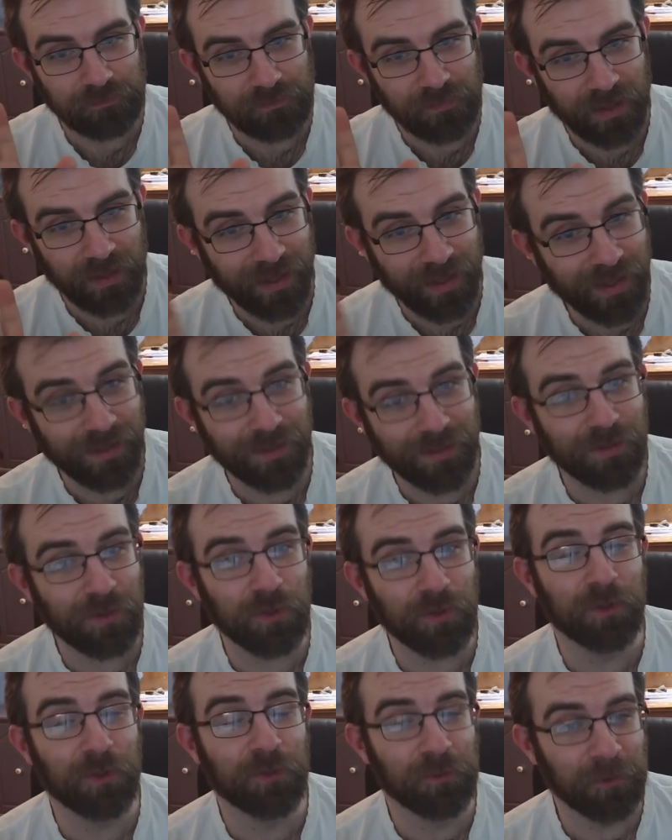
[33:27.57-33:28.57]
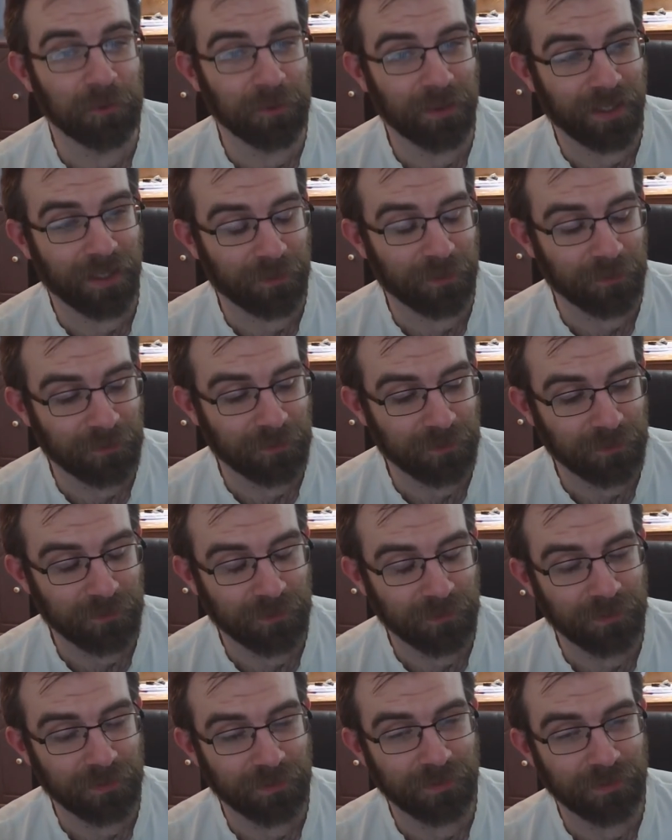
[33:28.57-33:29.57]
and you can rule out,
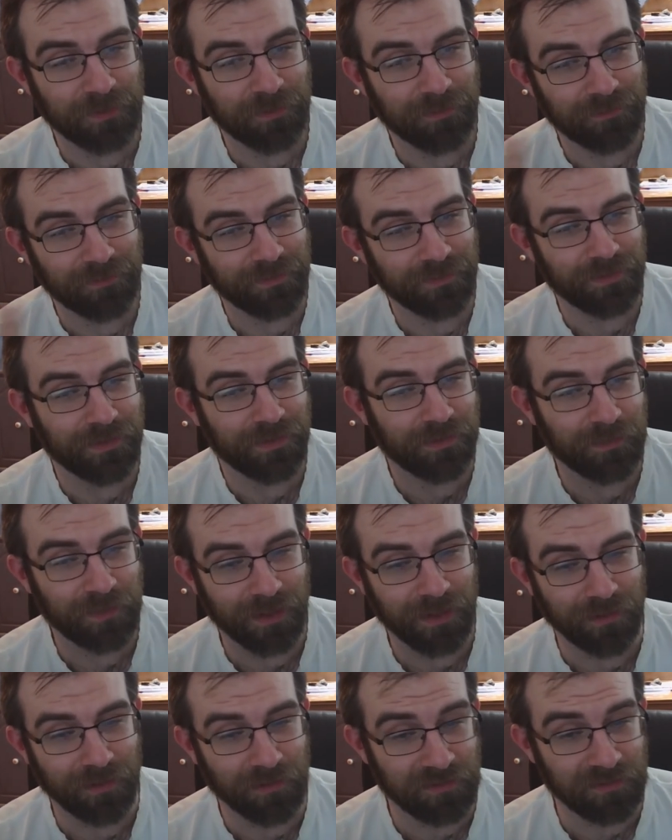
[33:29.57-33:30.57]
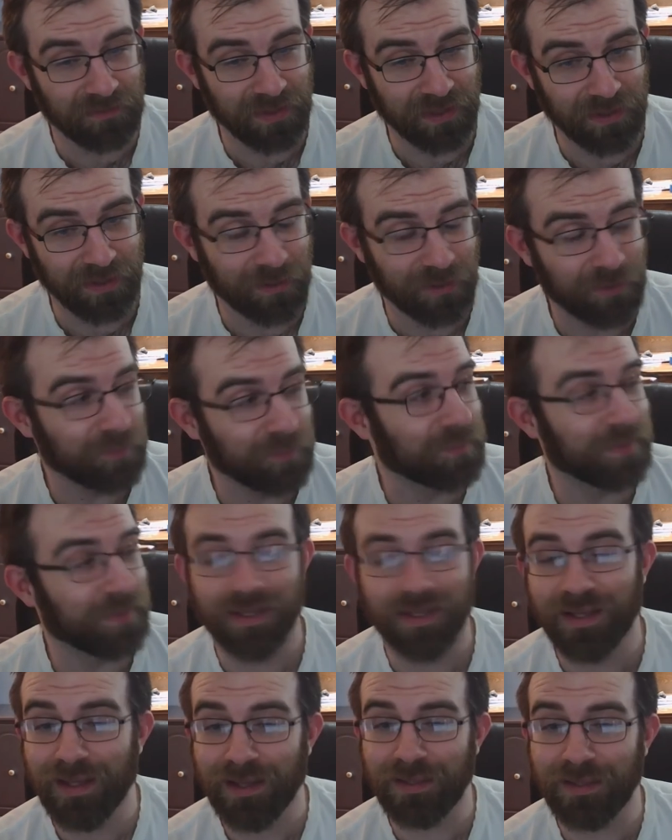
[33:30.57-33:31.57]
this will be another video, but,
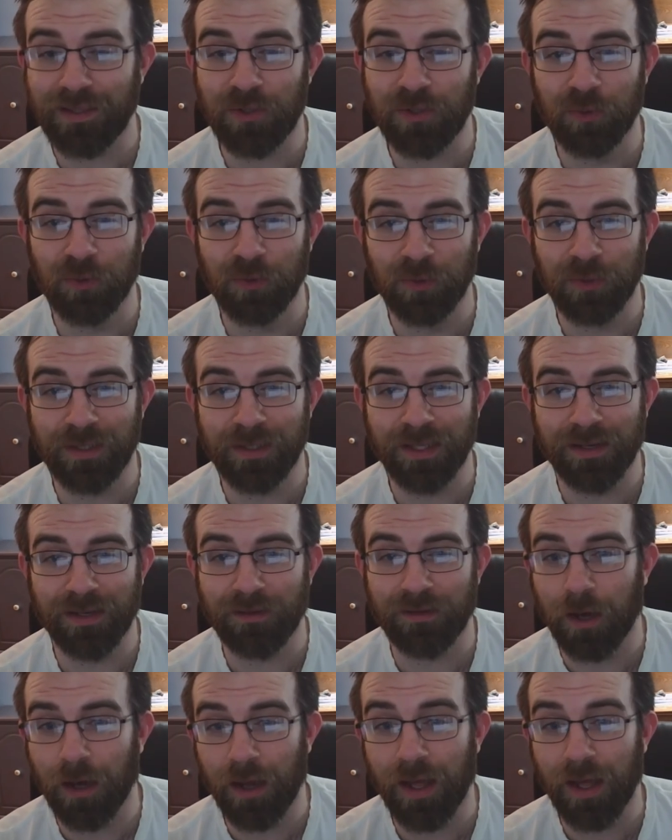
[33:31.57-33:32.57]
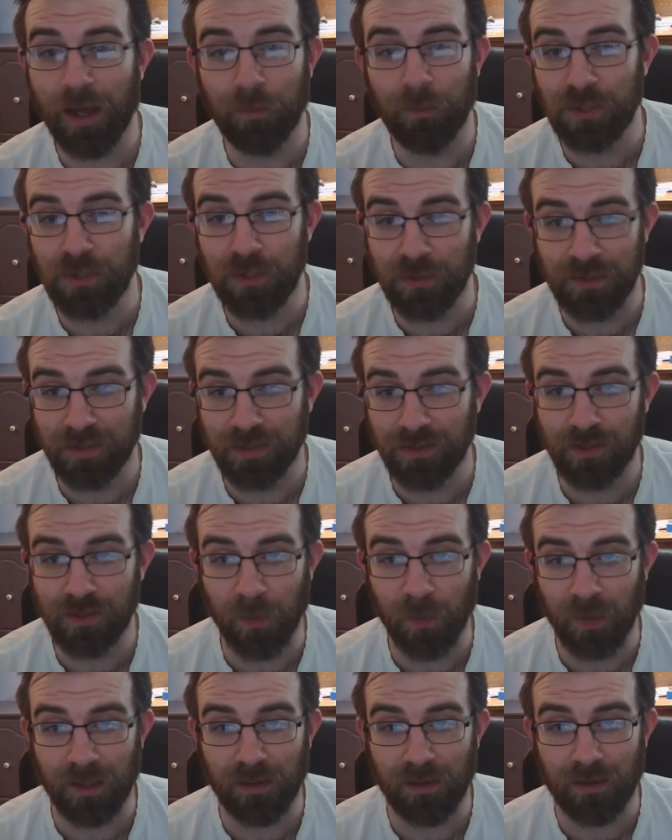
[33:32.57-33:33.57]
and you can rule out abuse is
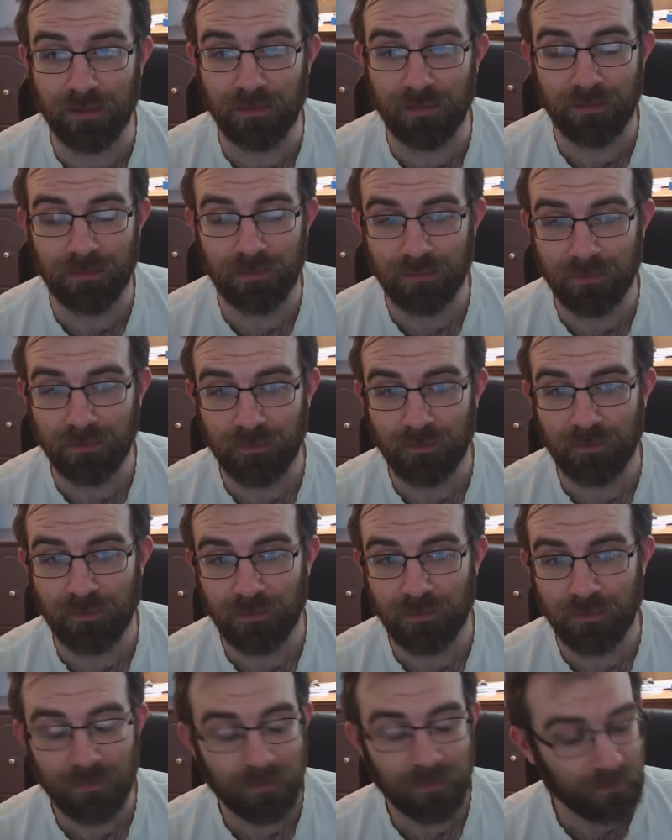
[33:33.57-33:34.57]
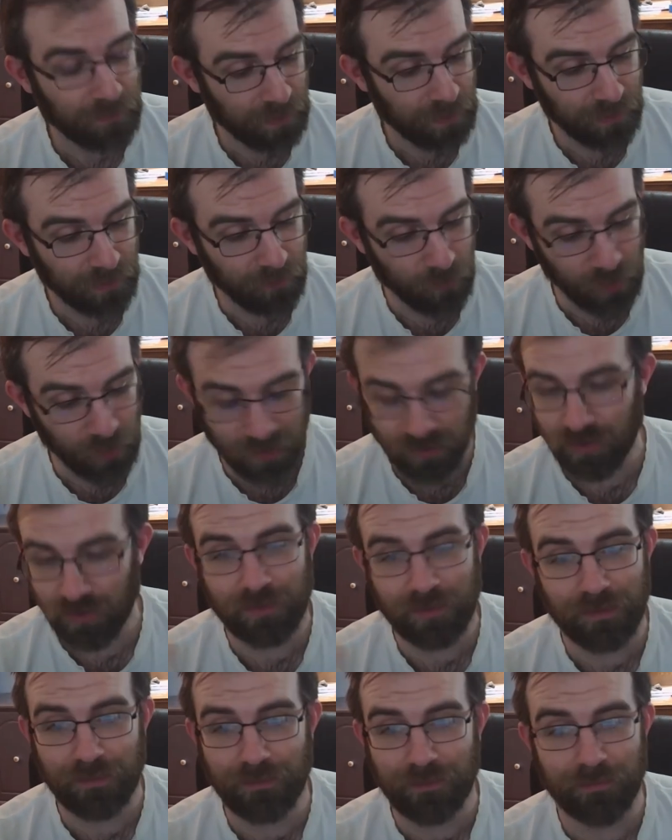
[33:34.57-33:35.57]
going on, which
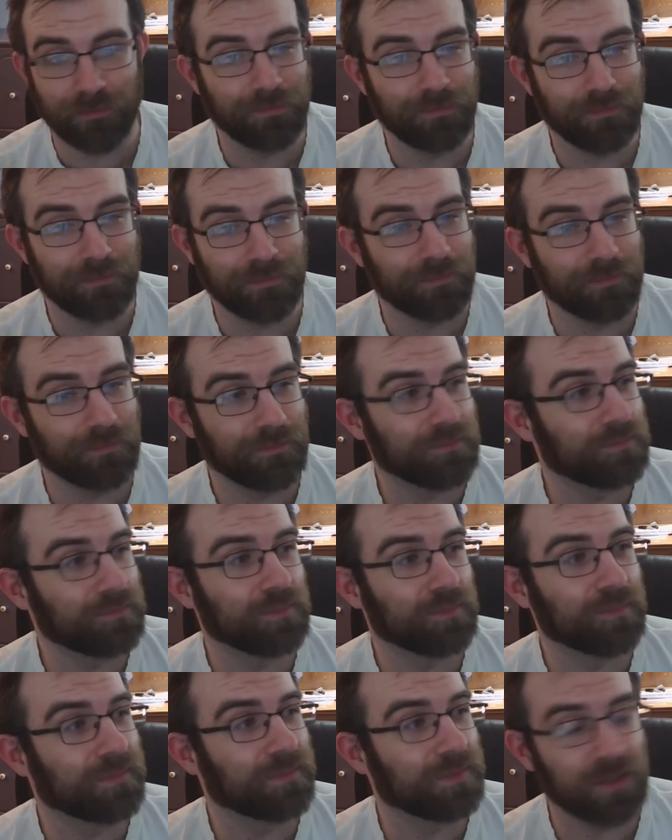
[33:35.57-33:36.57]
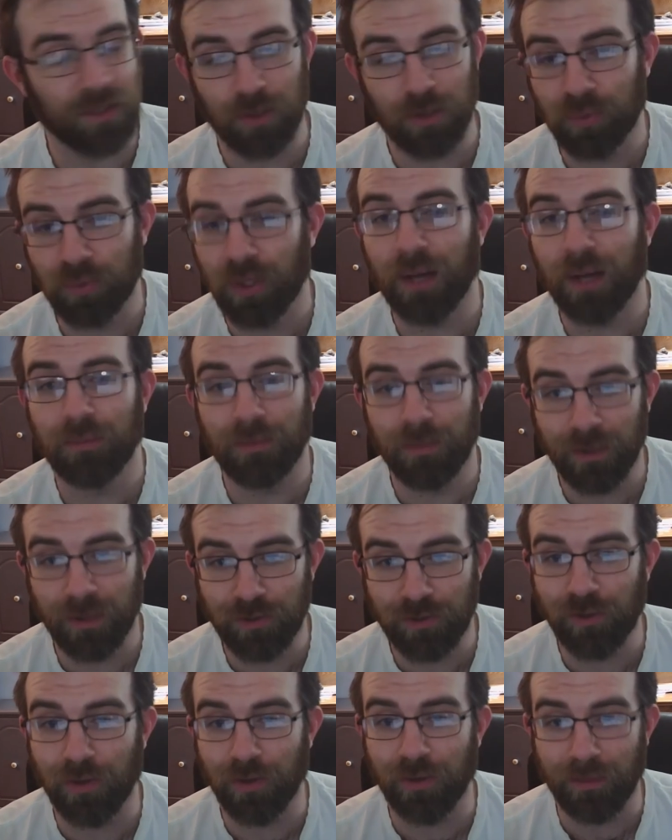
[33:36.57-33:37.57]
you probably
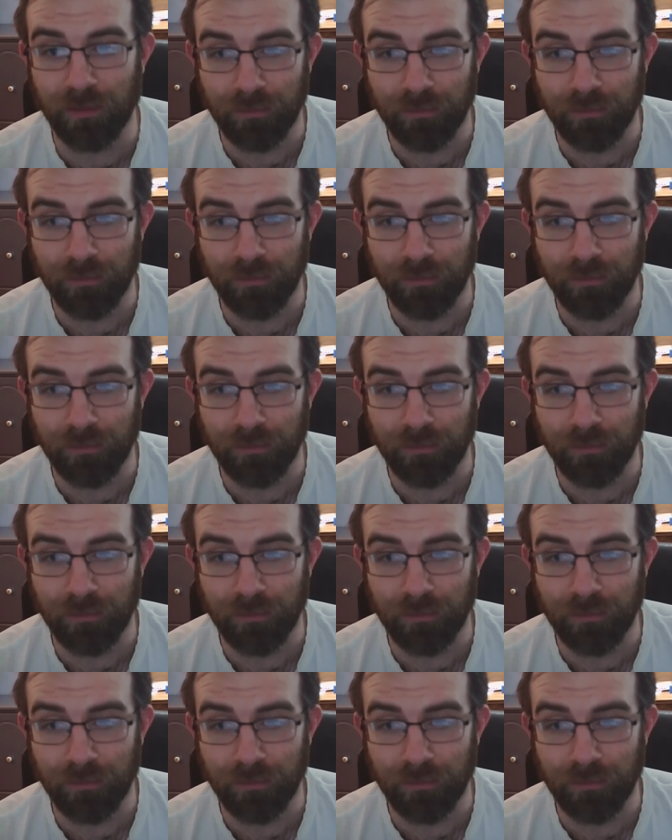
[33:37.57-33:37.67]
shouldn't.